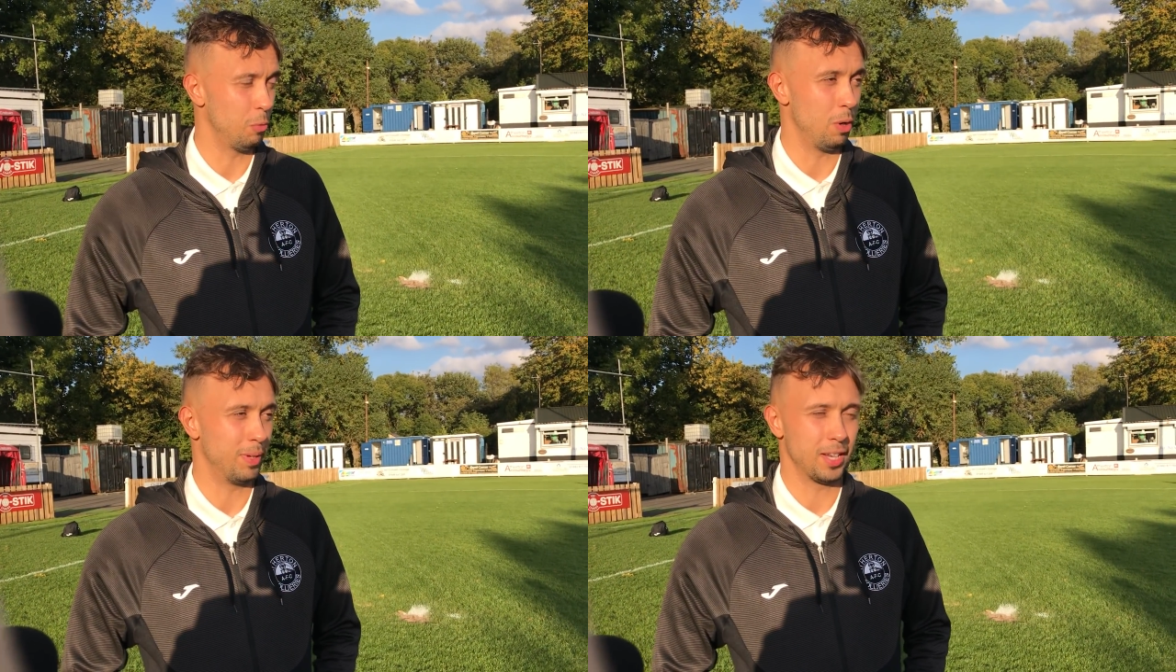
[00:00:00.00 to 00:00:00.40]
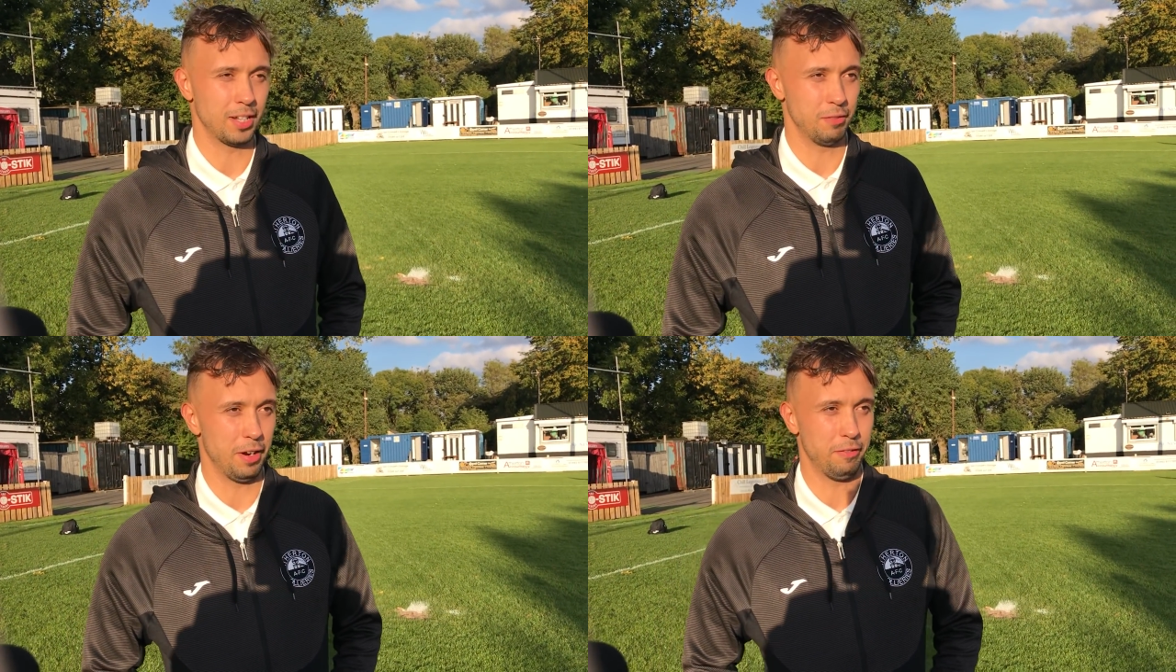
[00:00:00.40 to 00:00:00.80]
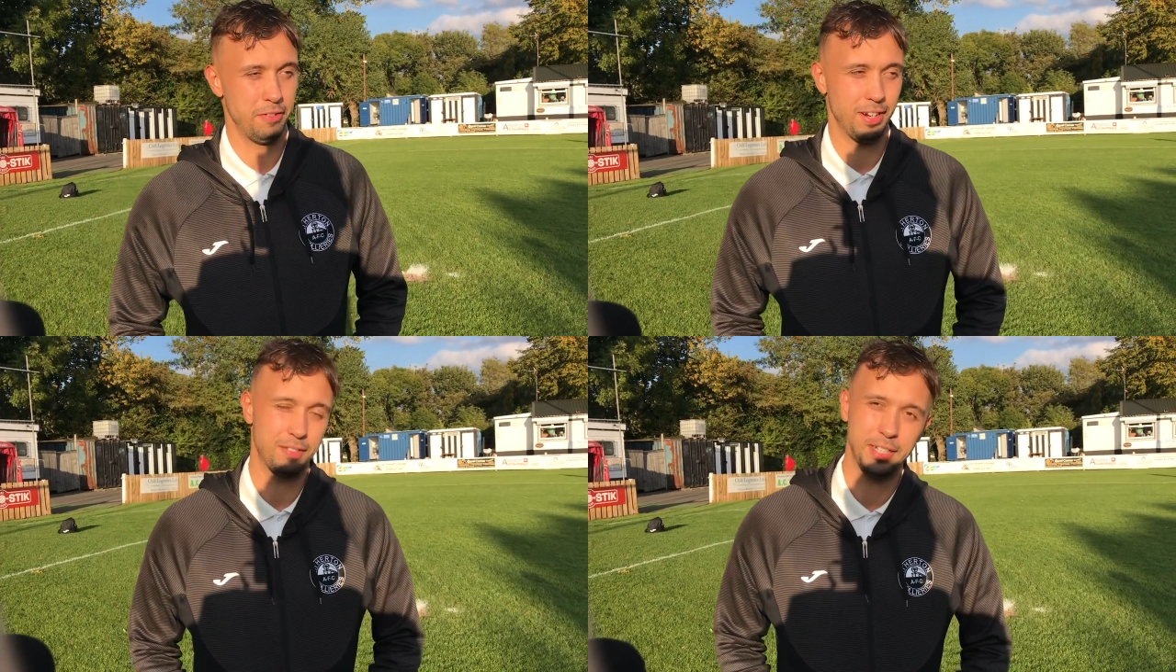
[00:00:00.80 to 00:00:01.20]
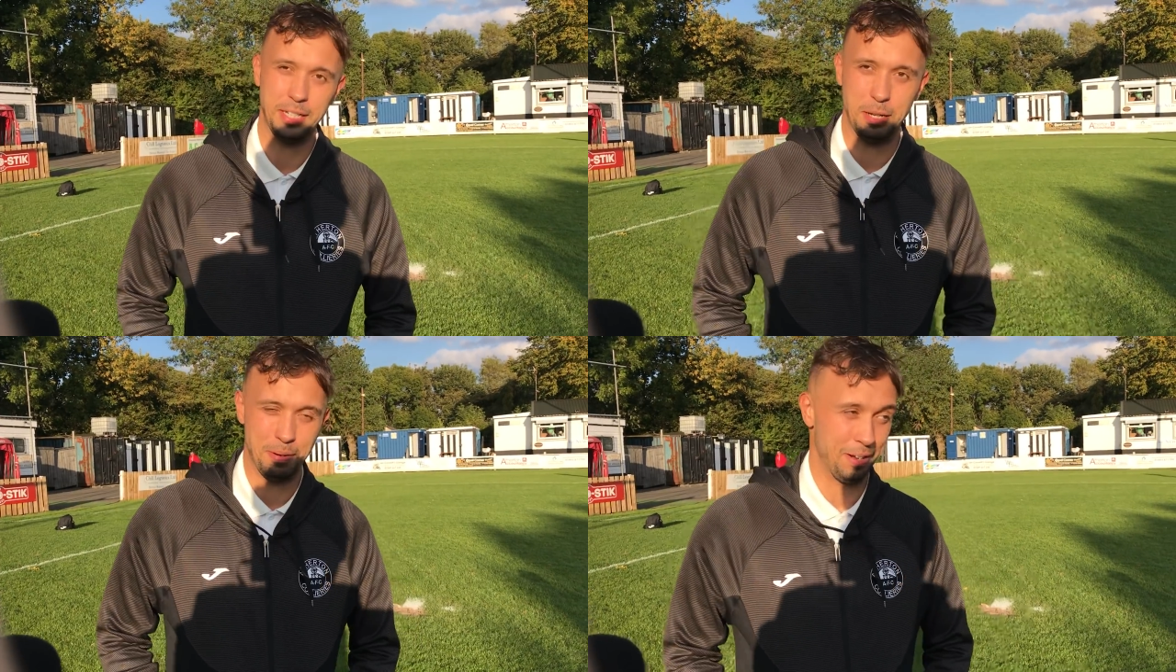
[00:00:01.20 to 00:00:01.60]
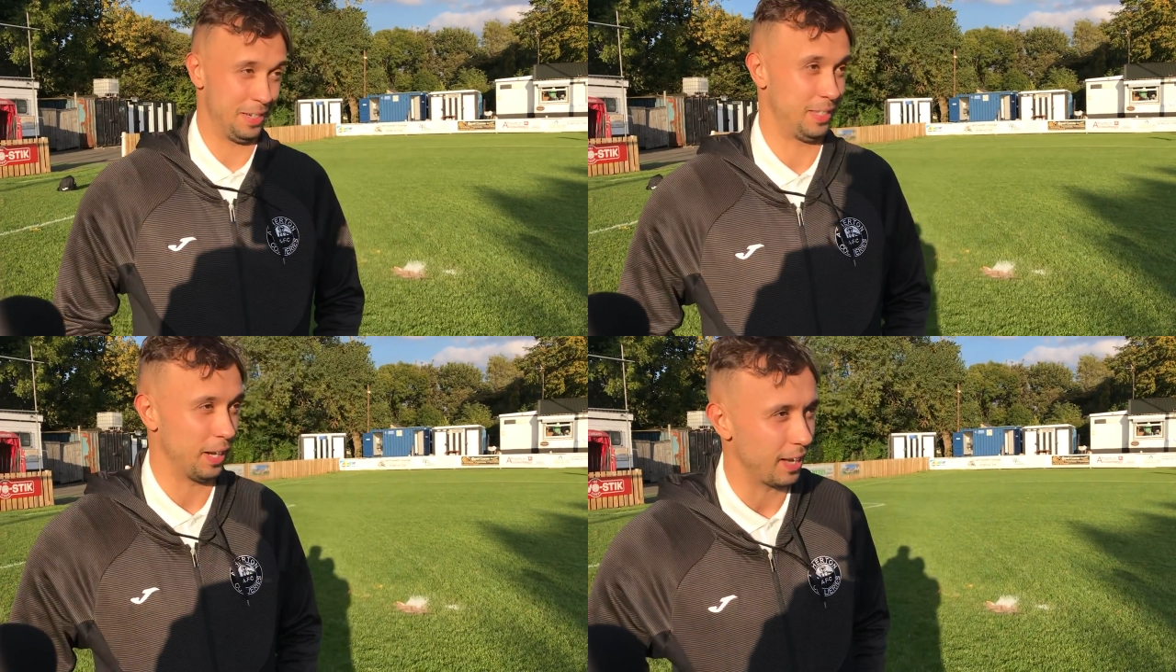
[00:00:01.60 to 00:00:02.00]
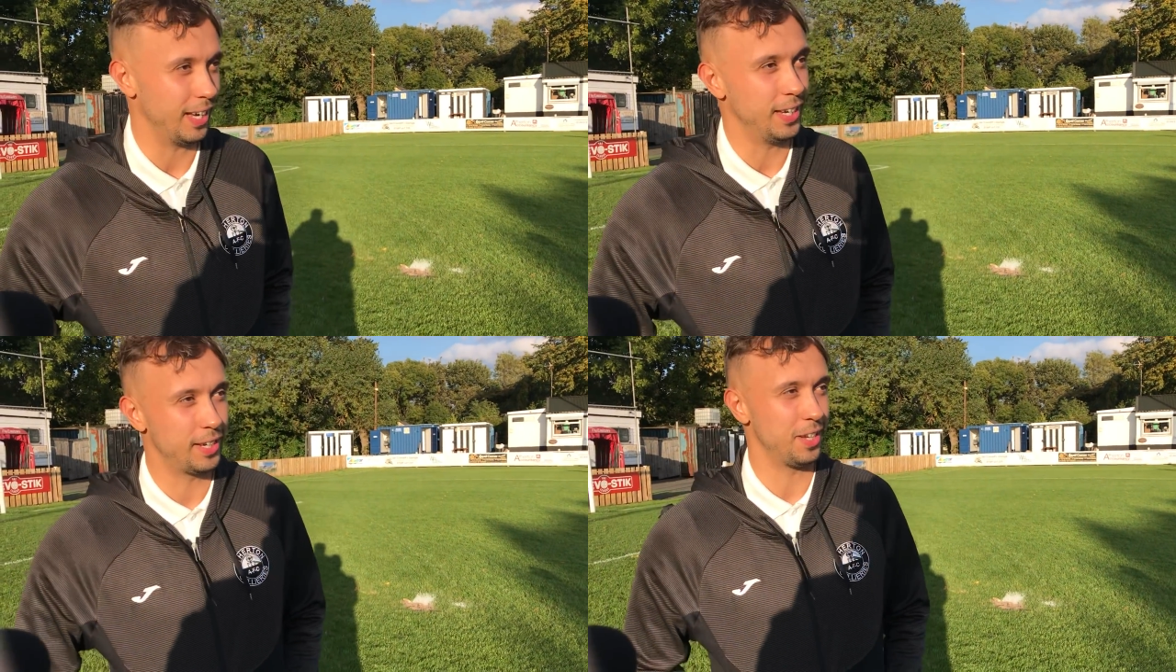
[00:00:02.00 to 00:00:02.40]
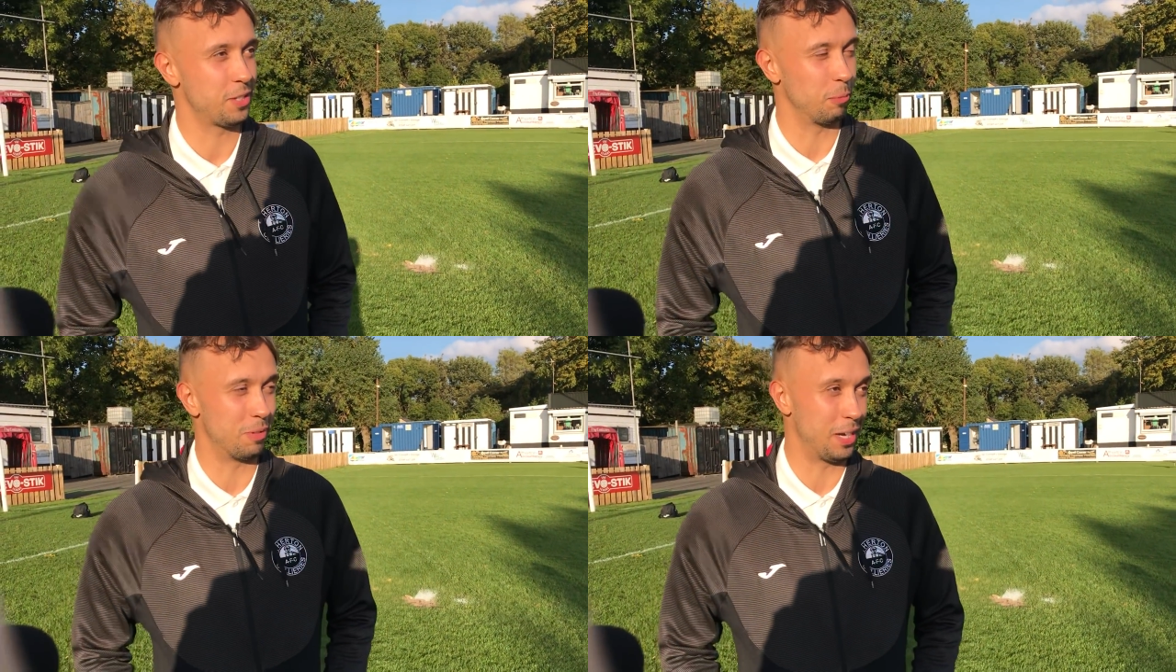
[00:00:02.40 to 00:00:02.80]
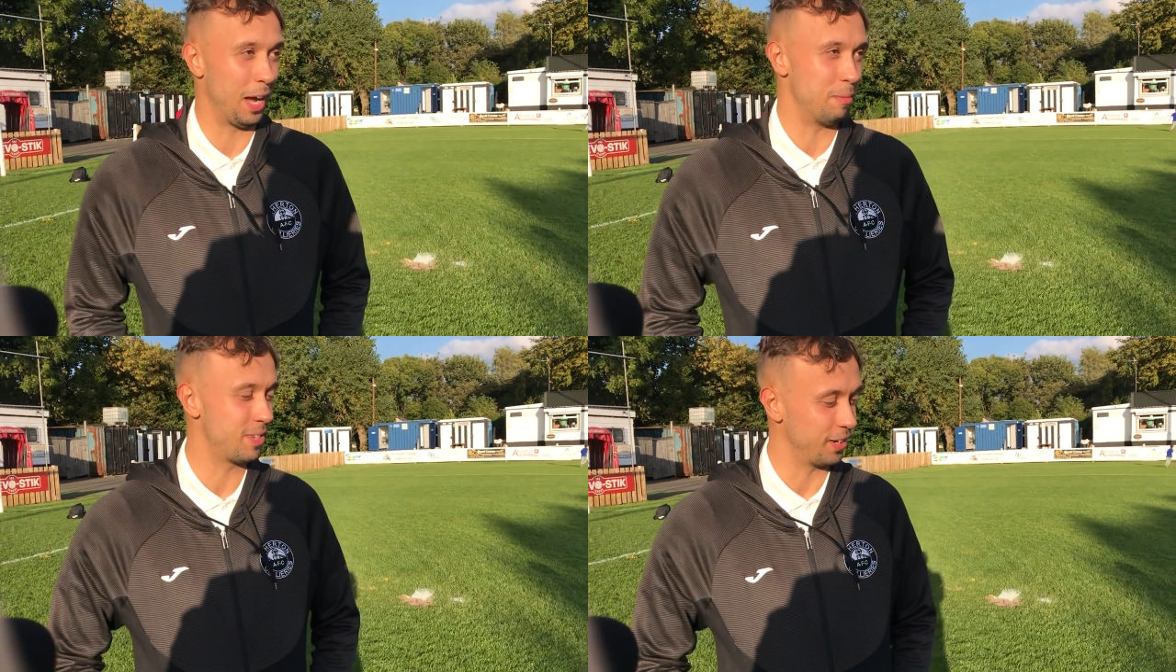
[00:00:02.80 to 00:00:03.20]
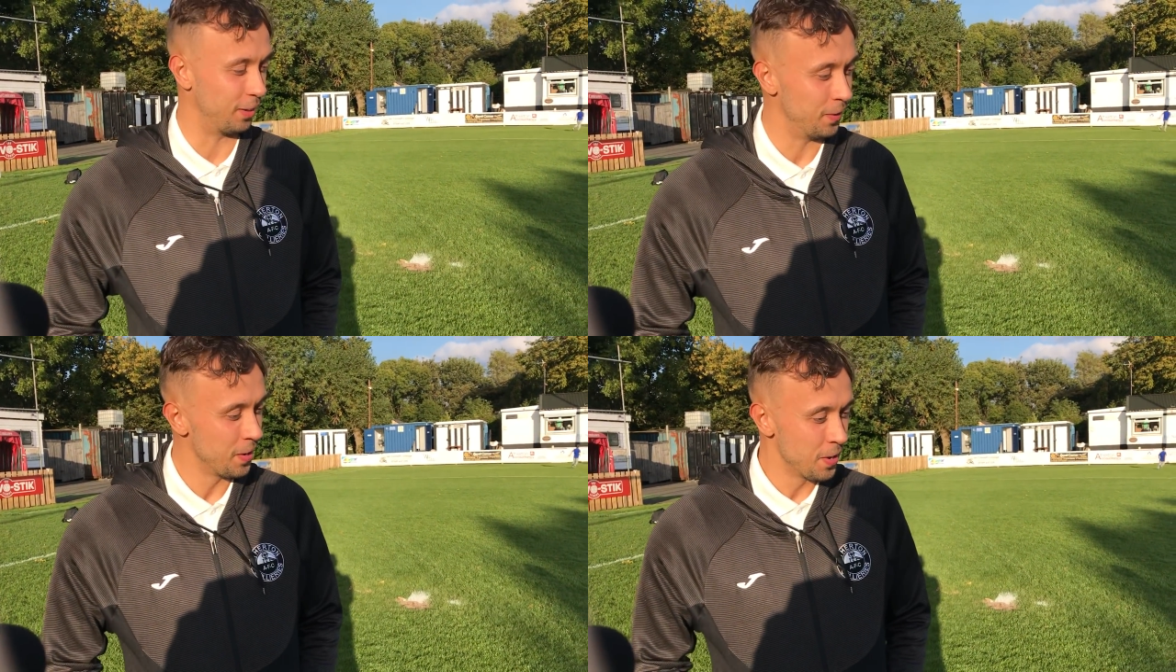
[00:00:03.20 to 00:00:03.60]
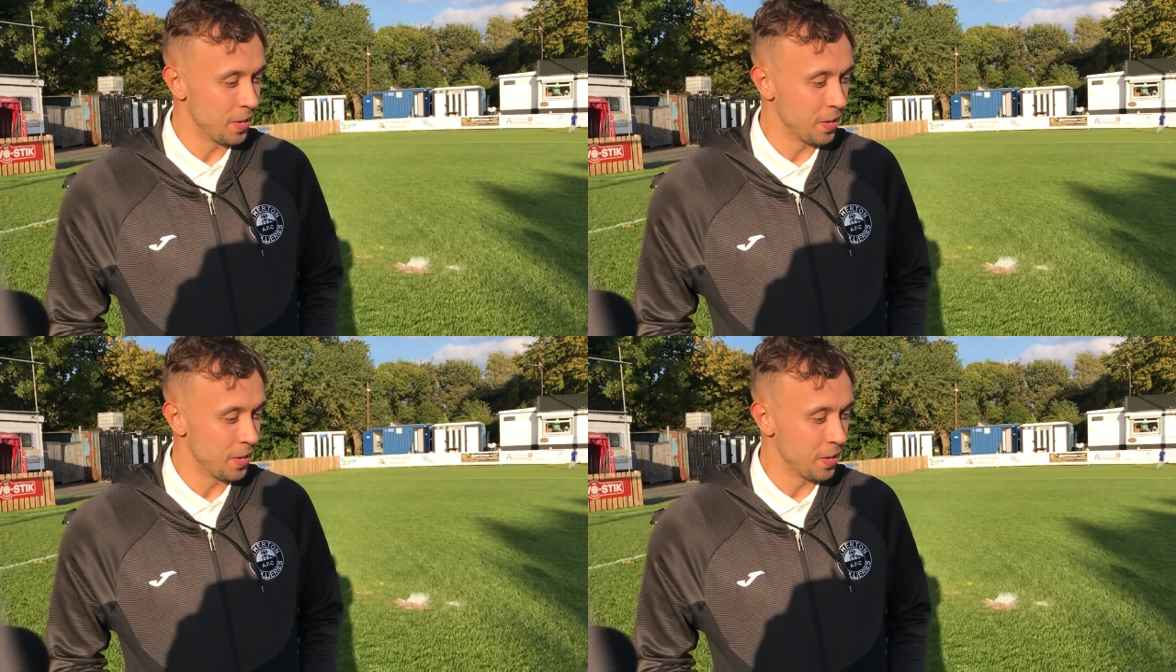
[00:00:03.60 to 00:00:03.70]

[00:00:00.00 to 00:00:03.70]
well, my dad's a referee and I've seen the amount of stick that he gets sometimes, so